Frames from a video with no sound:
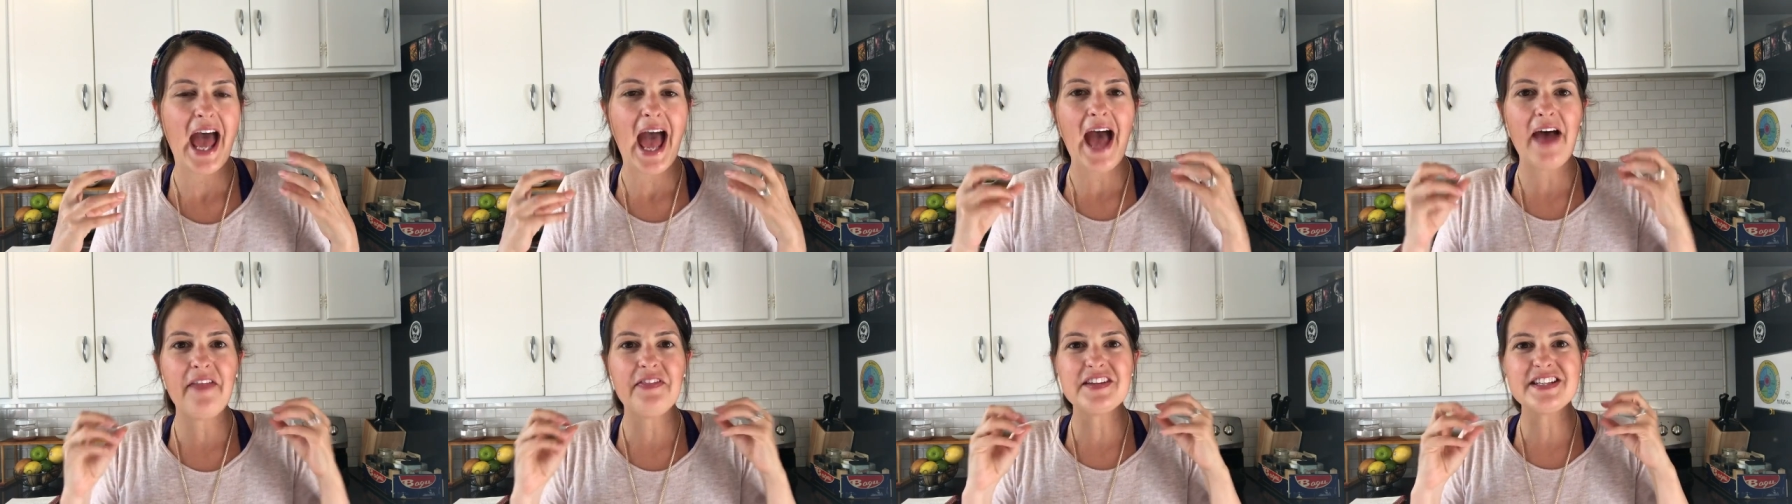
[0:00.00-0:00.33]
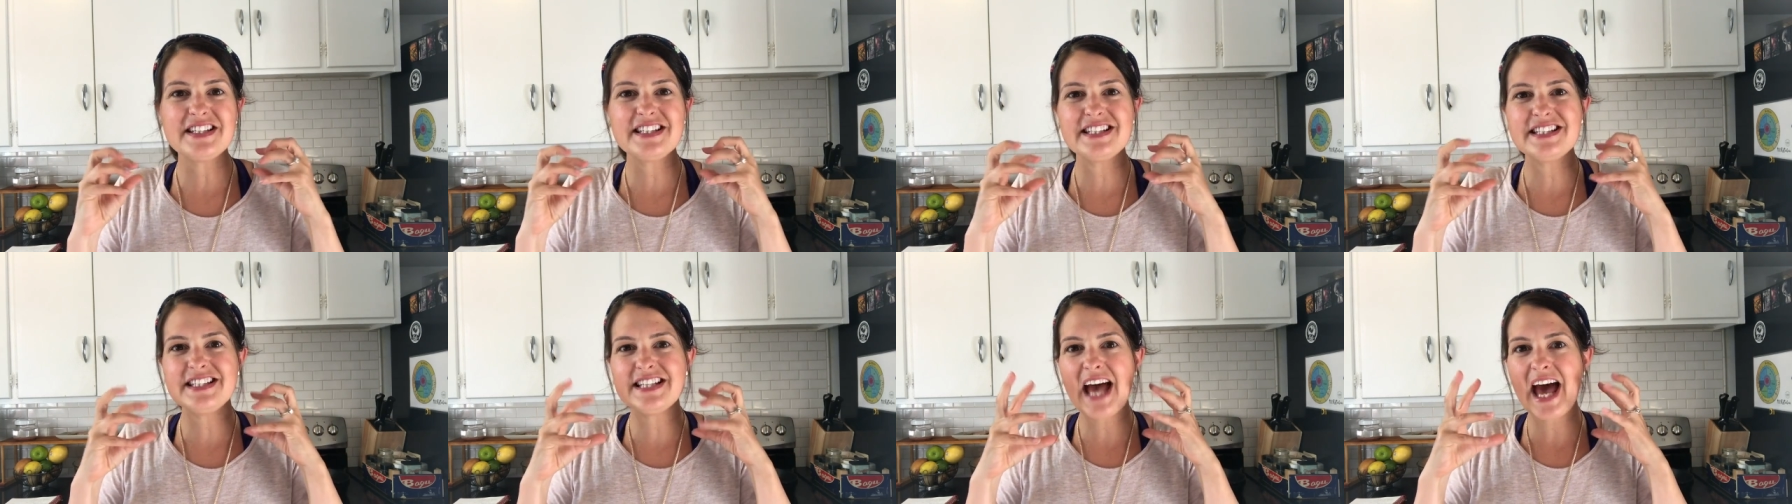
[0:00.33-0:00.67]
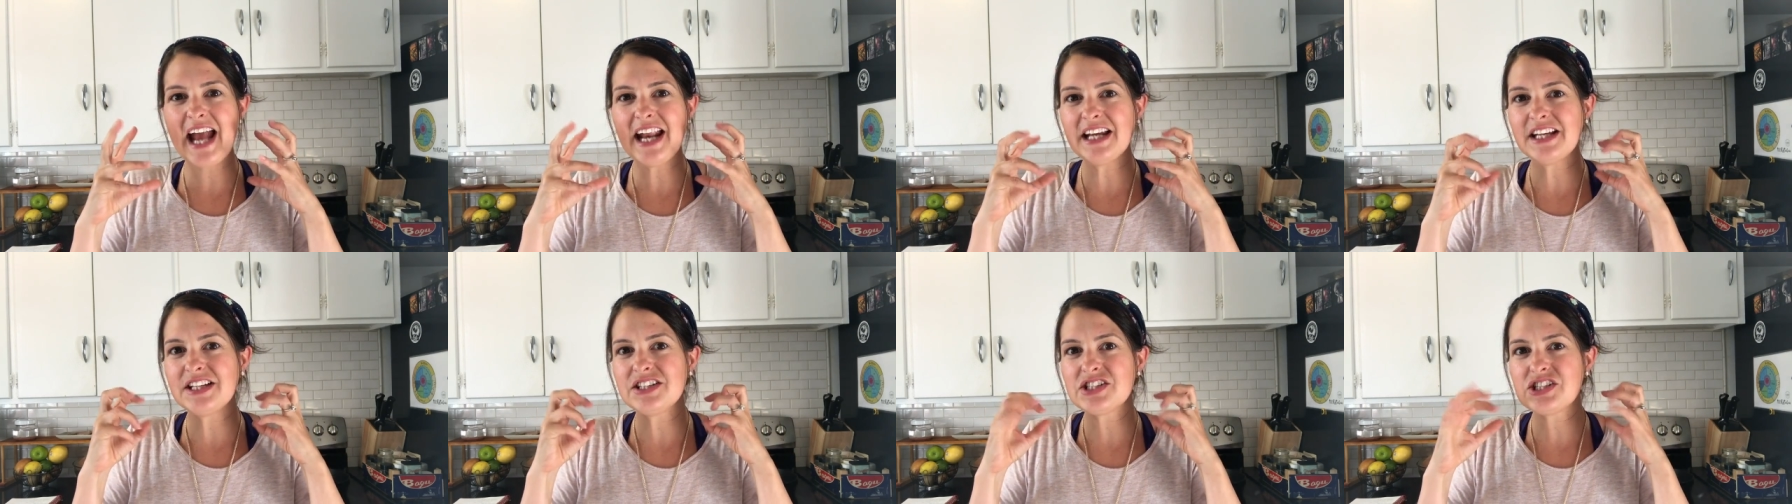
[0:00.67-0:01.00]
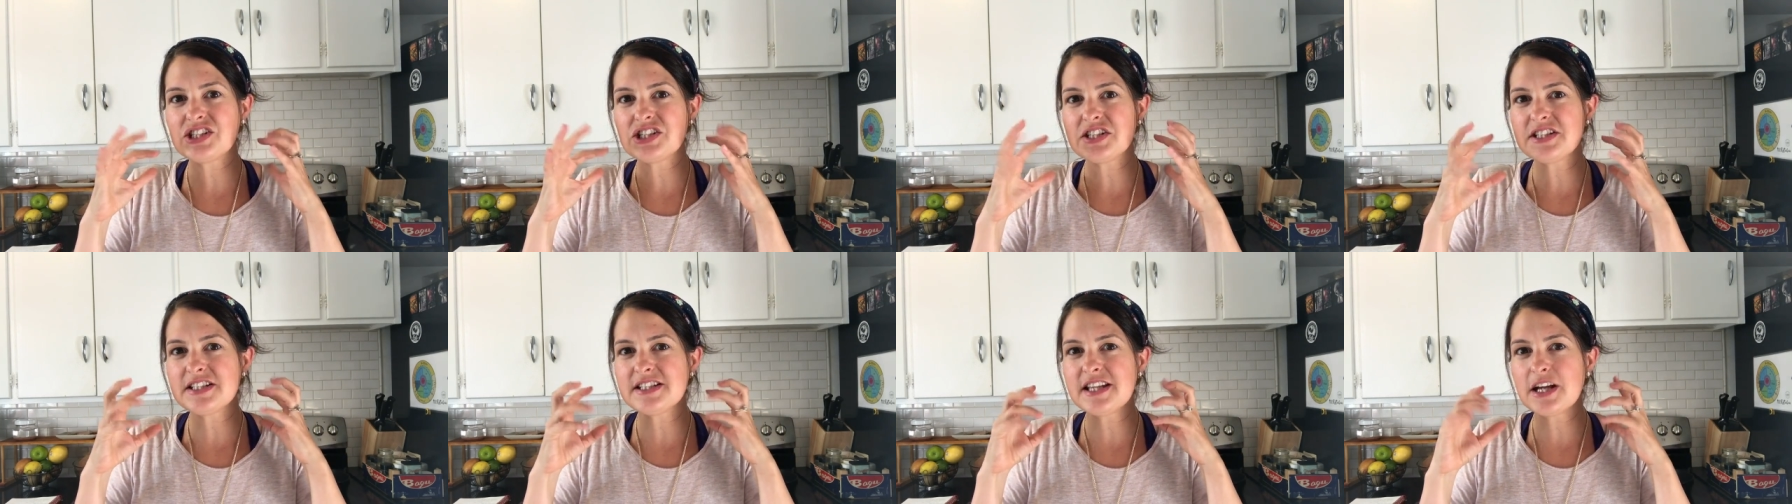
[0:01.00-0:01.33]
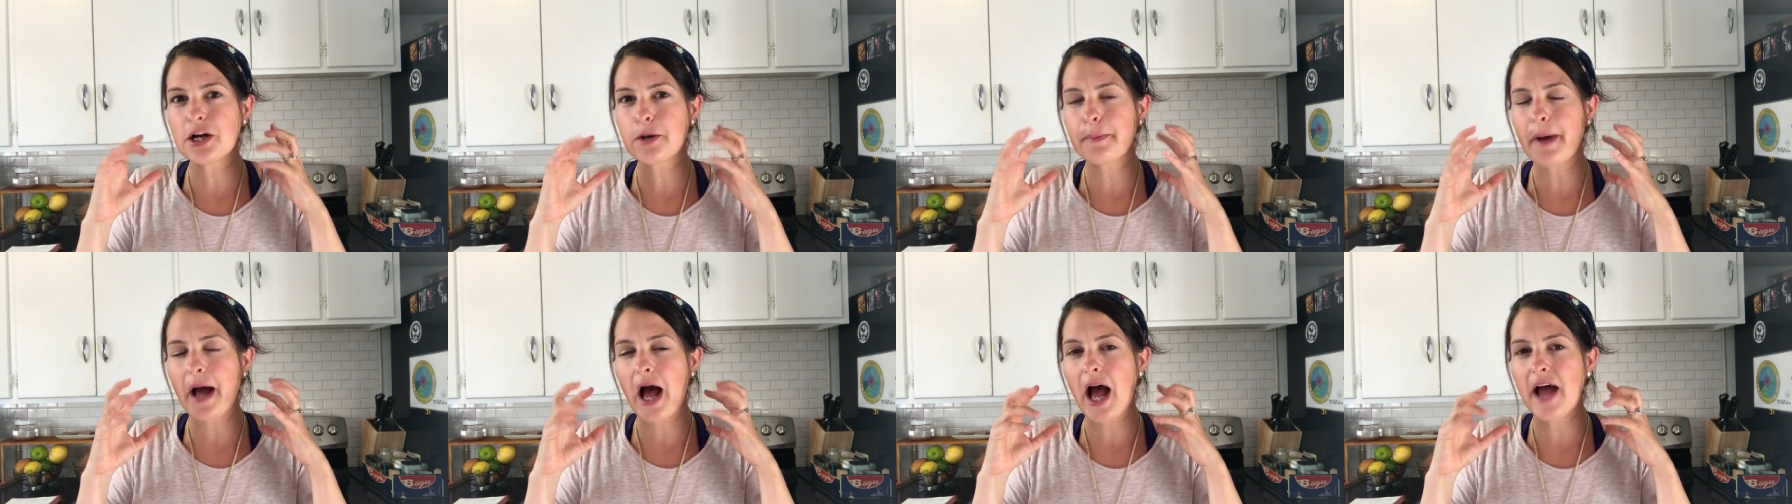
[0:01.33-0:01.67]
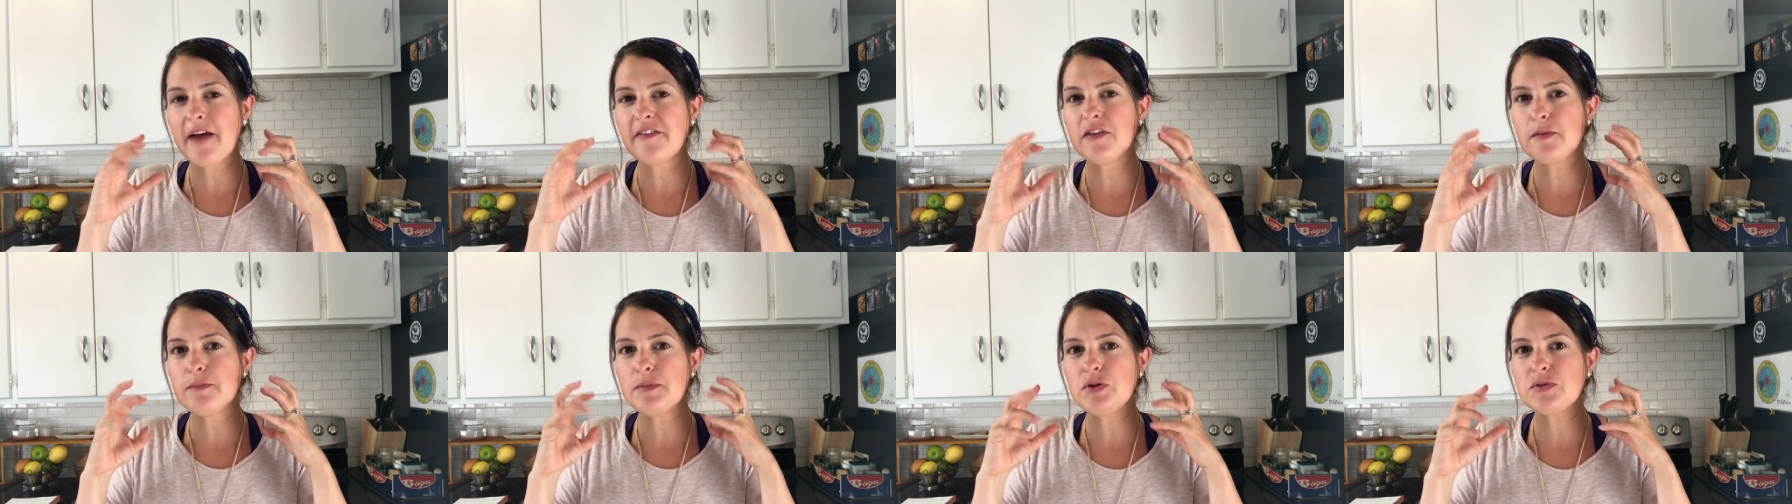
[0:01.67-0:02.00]
And the static is just there
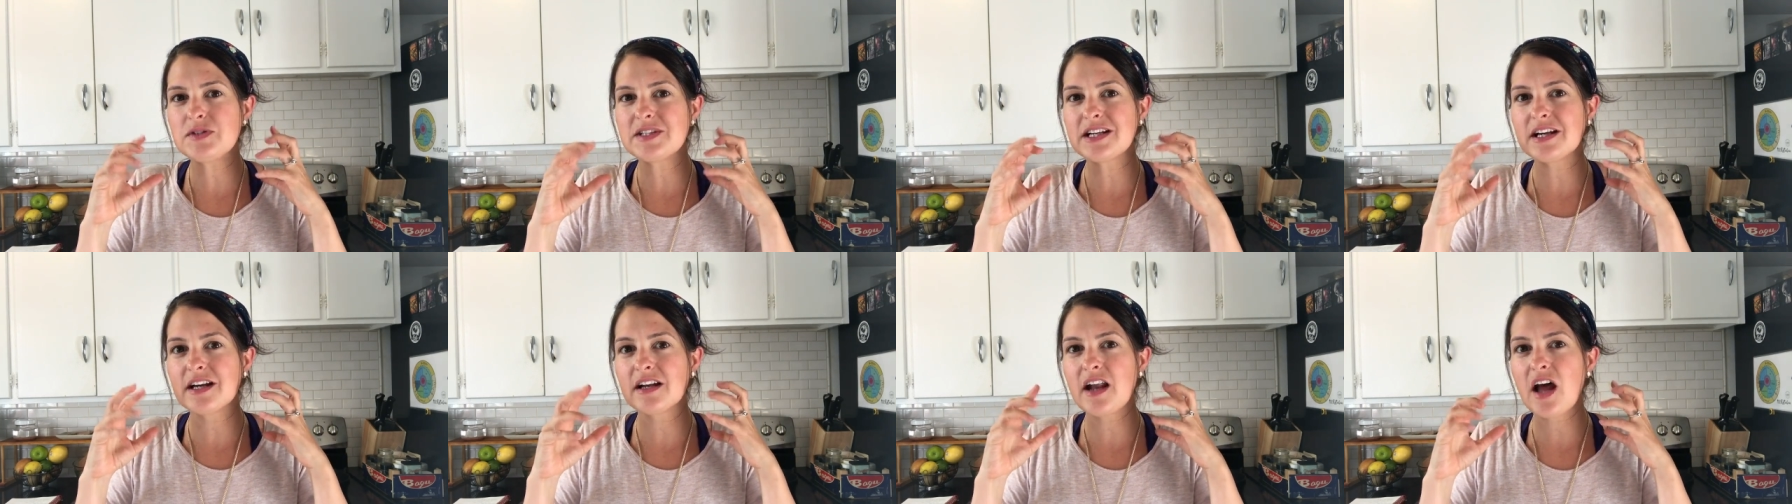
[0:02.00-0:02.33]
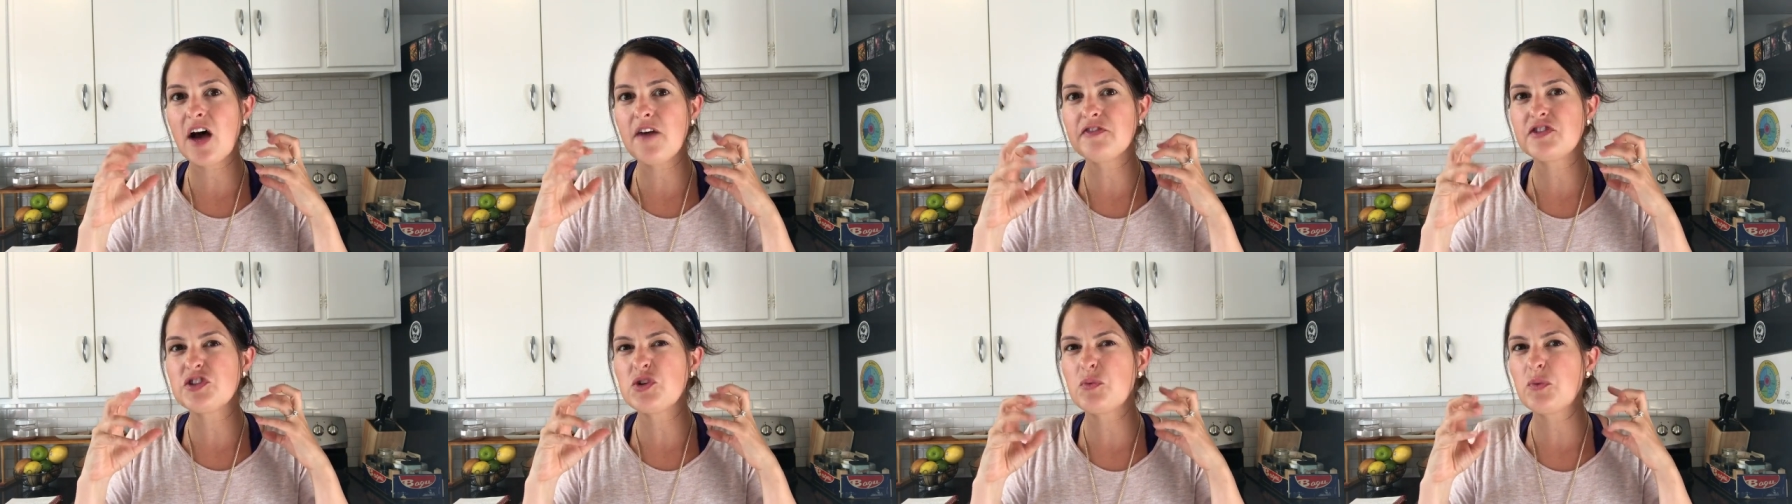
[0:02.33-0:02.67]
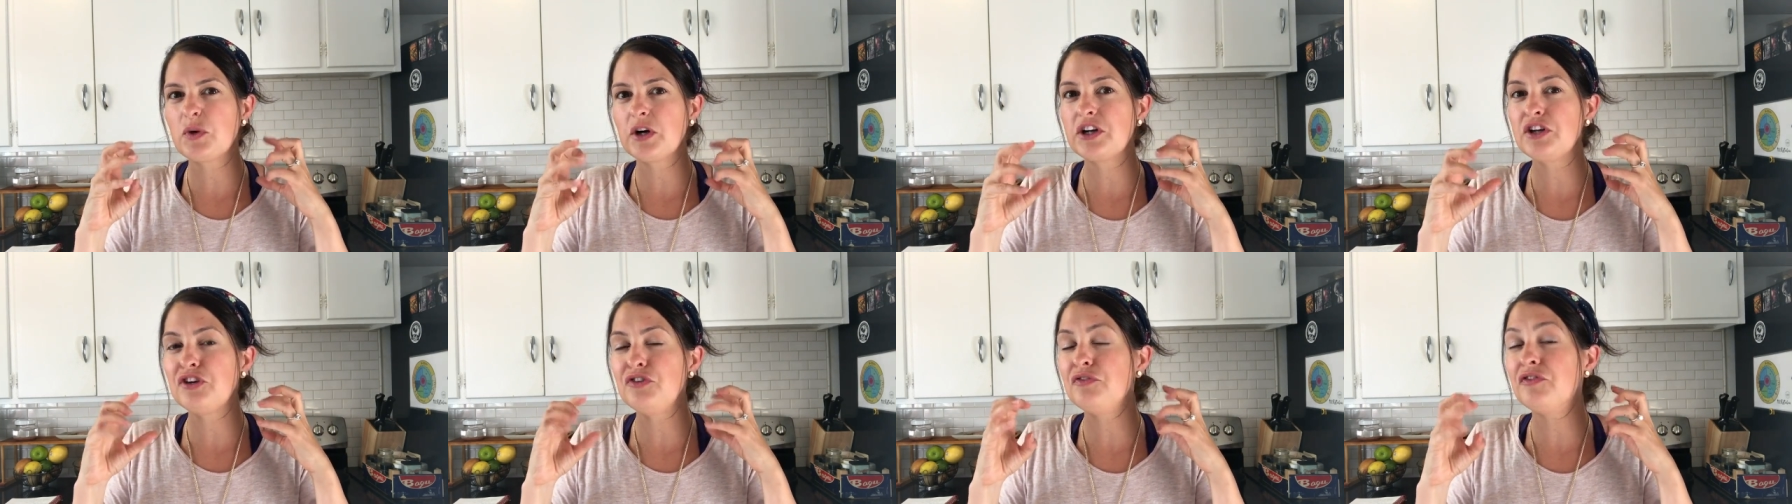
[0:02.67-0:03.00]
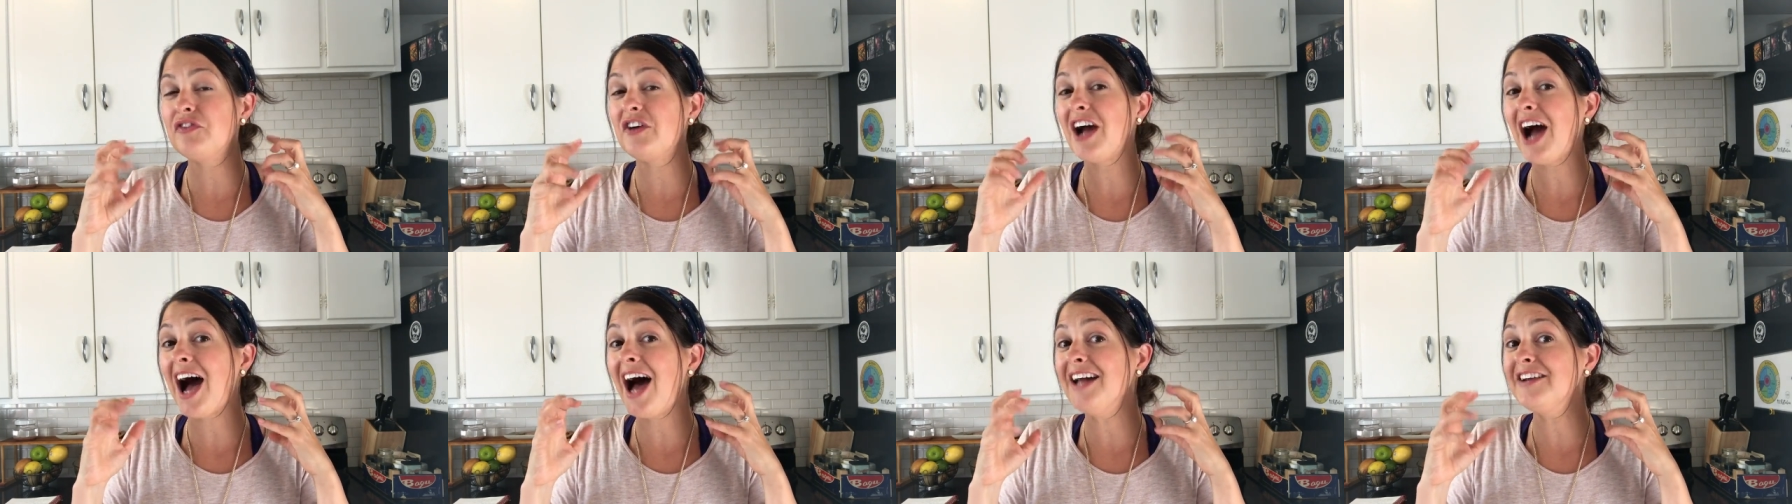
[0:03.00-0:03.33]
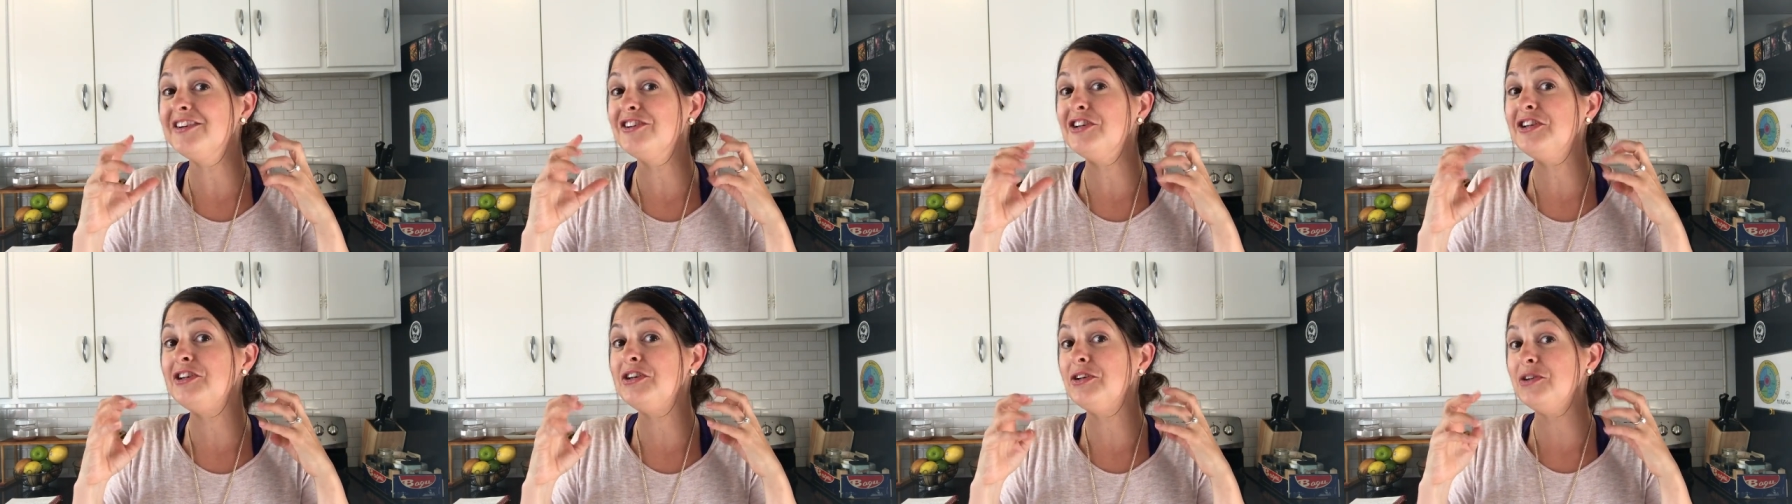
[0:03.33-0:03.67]
behind the music enough to where you've gotten